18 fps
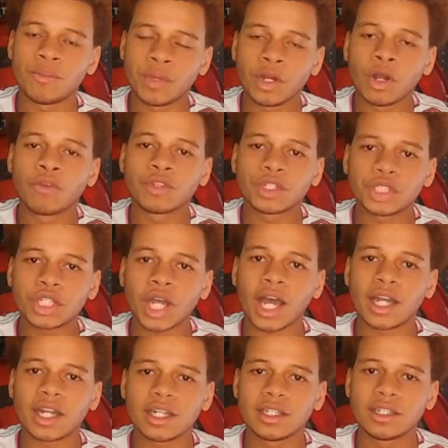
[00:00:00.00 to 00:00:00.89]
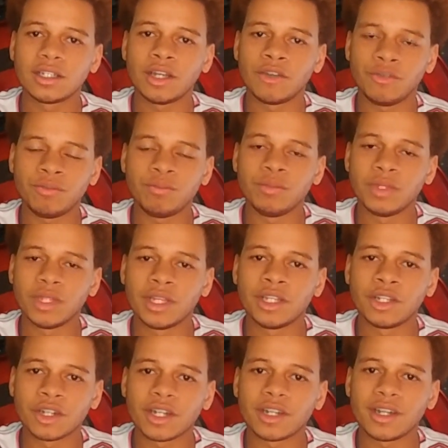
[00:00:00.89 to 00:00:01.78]
been overshot,
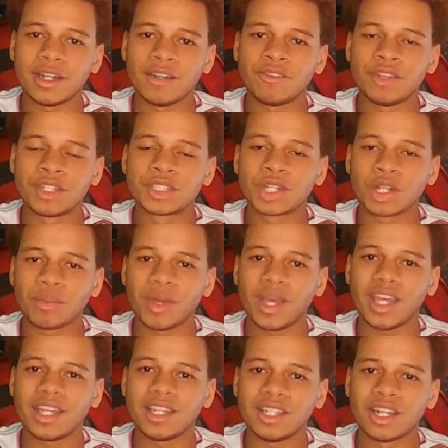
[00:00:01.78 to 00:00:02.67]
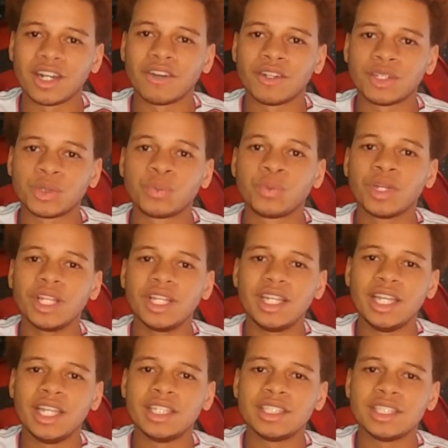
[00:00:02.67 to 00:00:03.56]
and you're in physical pain, it's
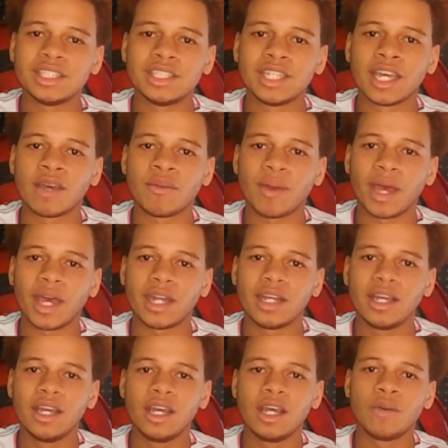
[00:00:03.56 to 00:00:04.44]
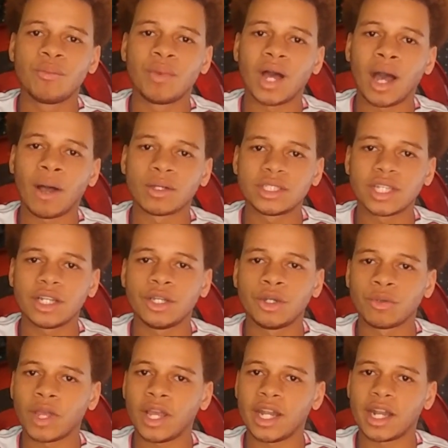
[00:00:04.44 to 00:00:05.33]
really easy to get mad. But I'll tell
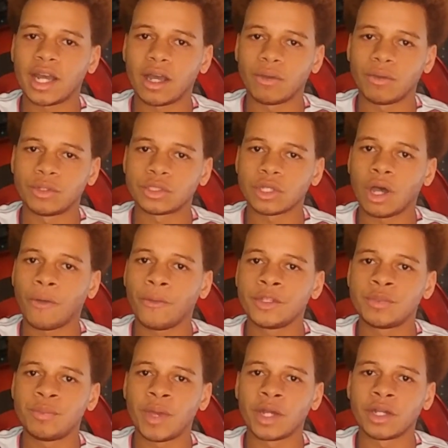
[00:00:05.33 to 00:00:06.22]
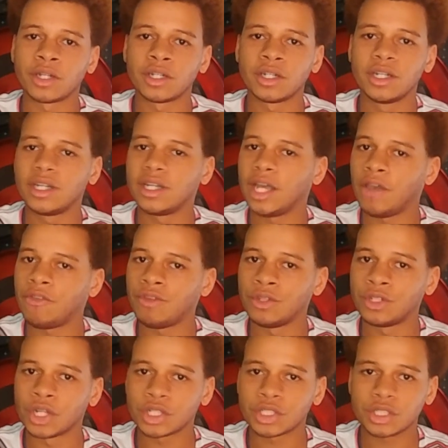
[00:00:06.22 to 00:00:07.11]
you right now, it's always better if
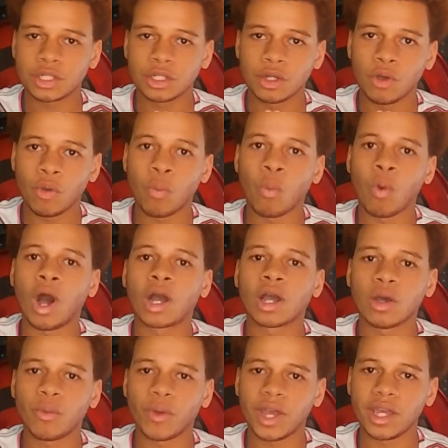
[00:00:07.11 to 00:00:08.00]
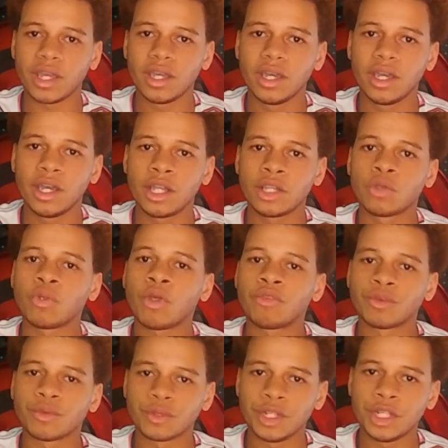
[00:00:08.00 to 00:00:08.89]
you just walk away. The
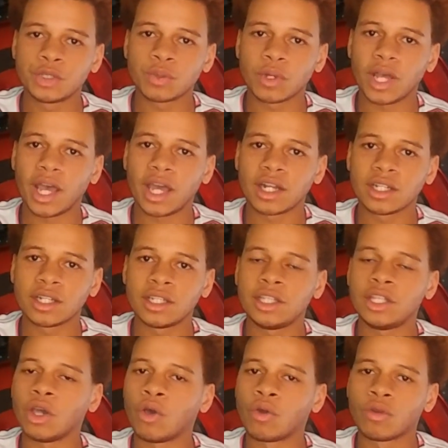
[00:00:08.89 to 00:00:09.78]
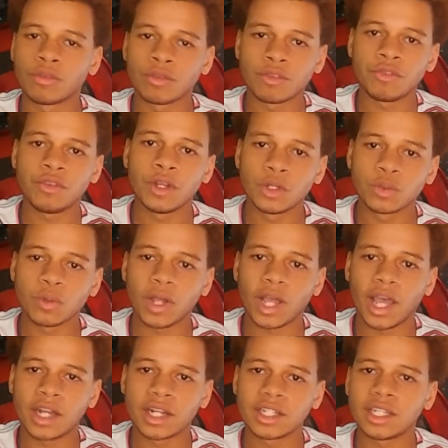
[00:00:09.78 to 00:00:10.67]
referees will handle it, the owner of the field
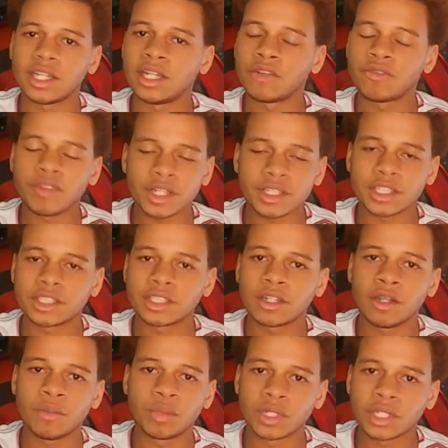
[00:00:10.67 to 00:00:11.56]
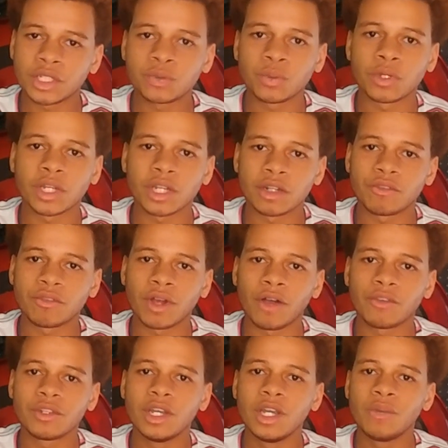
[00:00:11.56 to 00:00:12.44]
will handle it, and if necessary, police will get
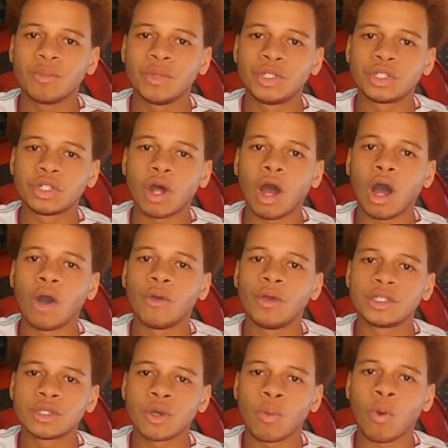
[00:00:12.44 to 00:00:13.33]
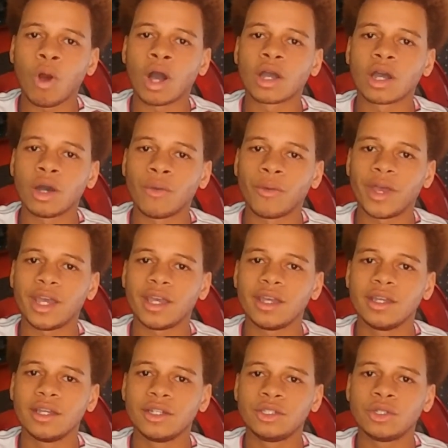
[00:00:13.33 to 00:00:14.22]
involved. We should always walk
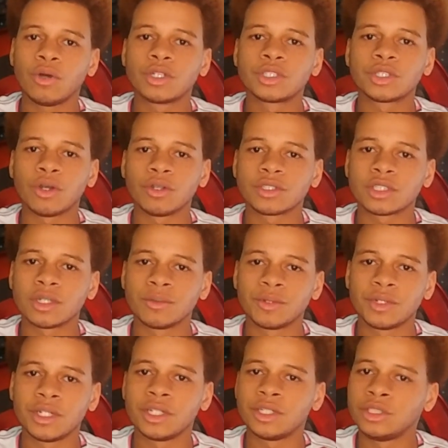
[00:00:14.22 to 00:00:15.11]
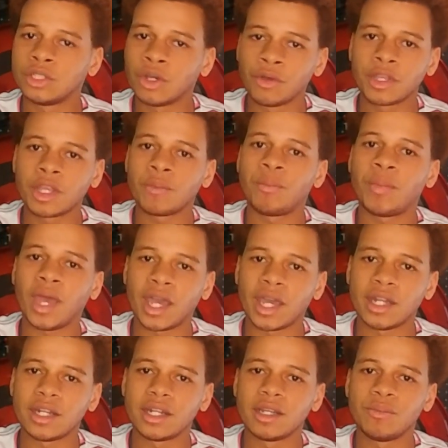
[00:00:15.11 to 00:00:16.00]
away. Don't assault someone, don't get
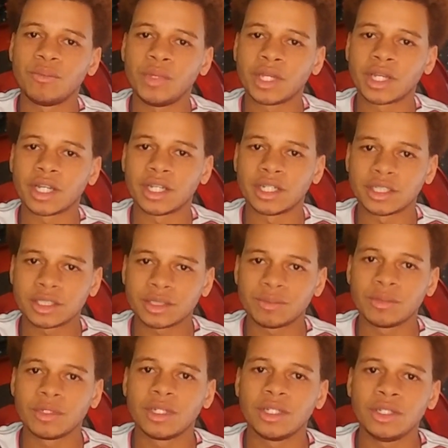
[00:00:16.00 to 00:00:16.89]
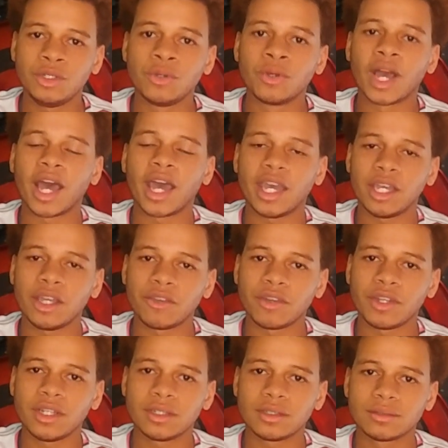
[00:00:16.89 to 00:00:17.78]
banned because you got
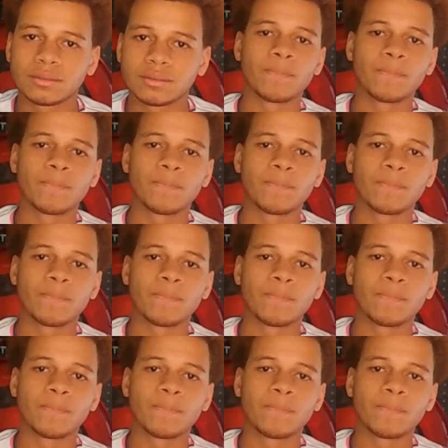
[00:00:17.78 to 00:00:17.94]
angry.